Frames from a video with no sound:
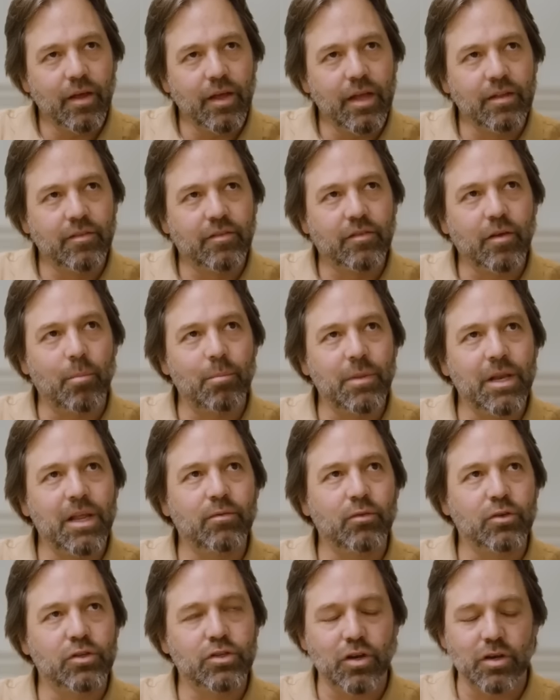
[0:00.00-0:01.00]
in some
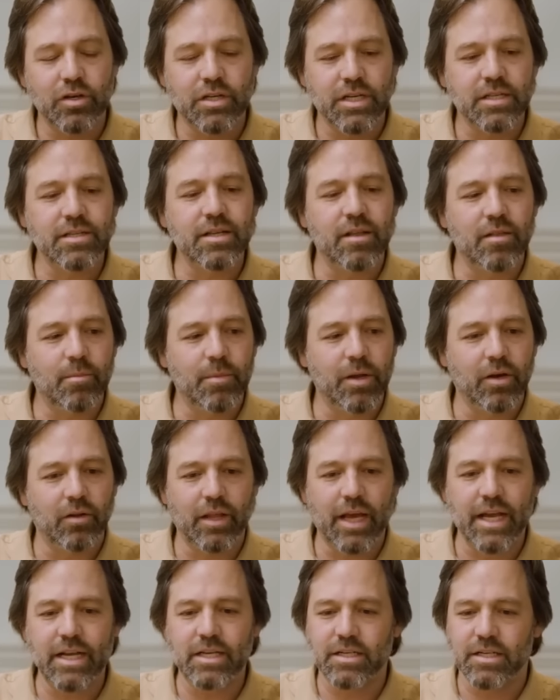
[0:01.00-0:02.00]
medieval churches in the
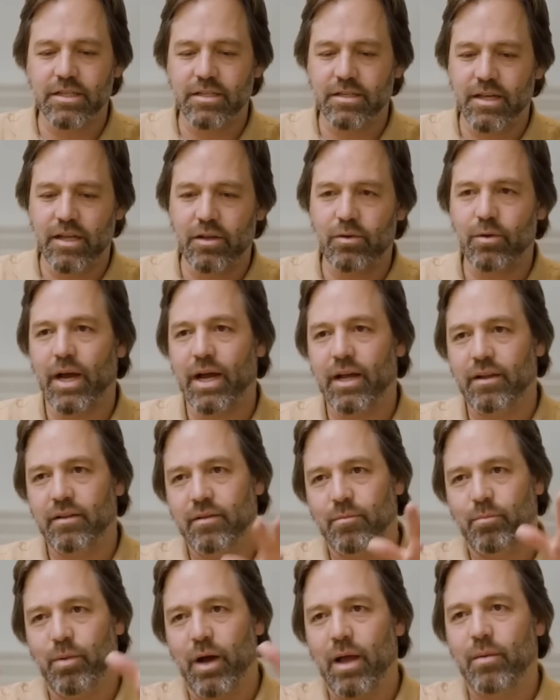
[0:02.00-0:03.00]
Middle Ages, that you
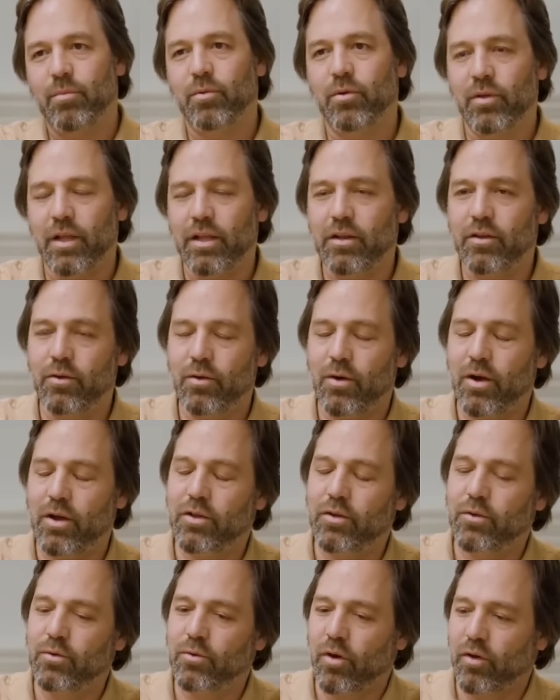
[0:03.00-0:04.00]
had the Bible and you
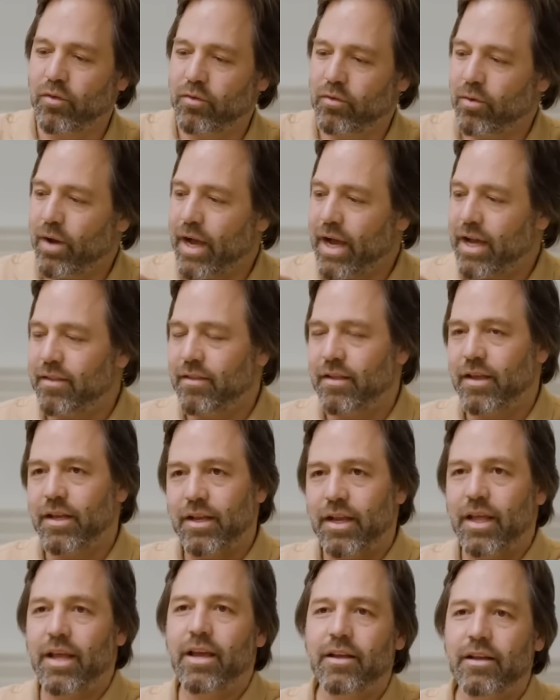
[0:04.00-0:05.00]
you also had the
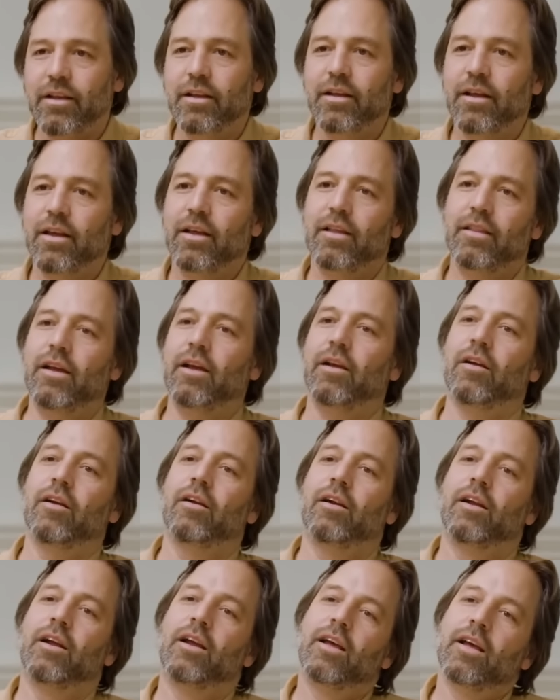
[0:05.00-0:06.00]
Aeneid
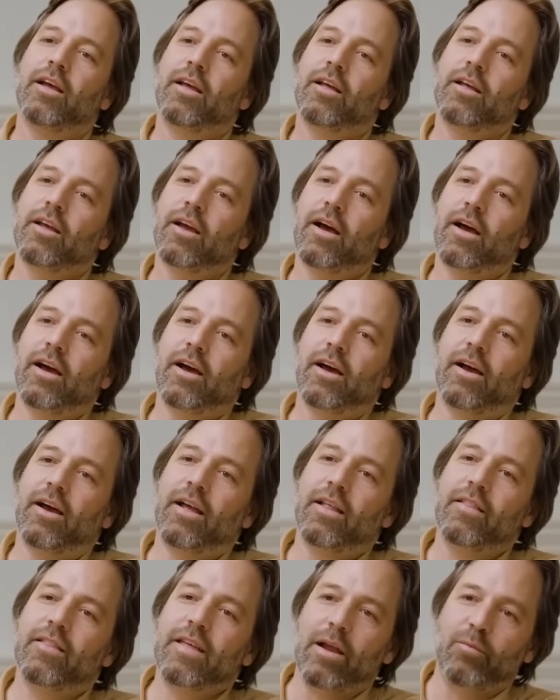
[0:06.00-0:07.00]
there.
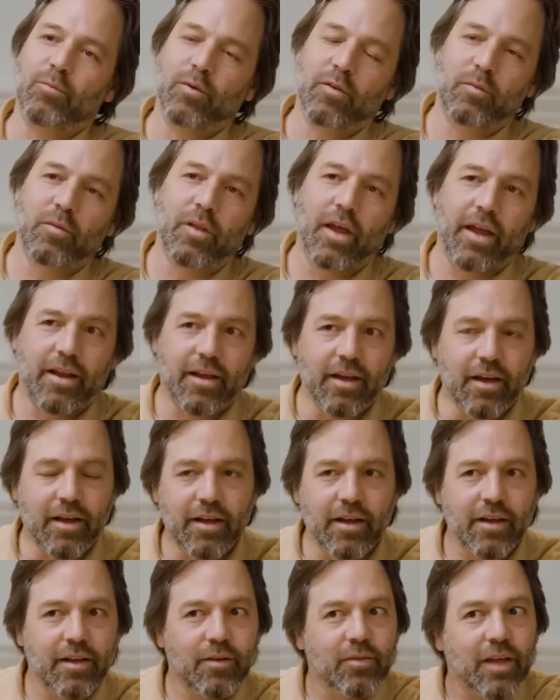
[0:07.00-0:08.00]
Uh, that was like
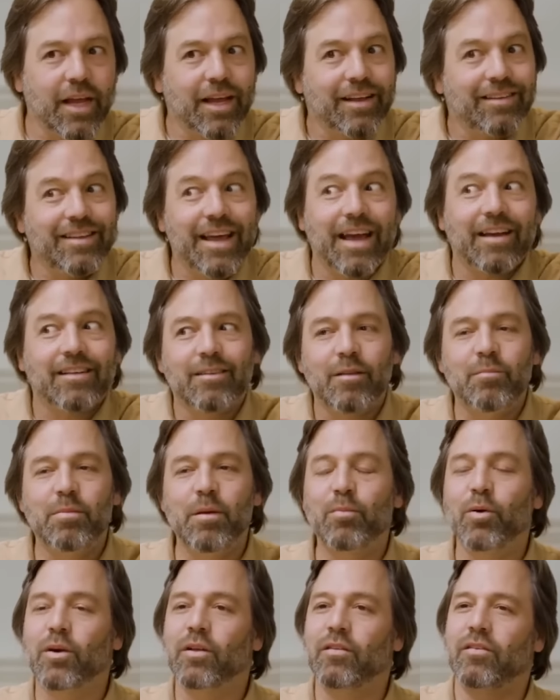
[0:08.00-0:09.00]
a, it was like a text that
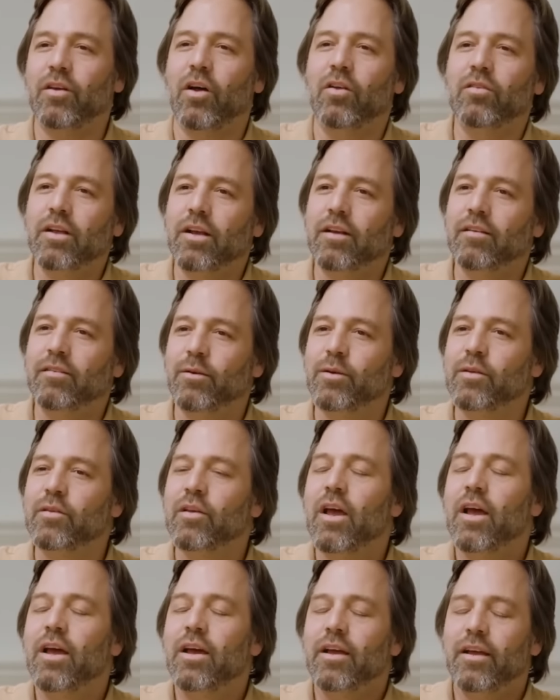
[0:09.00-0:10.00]
people consulted because it was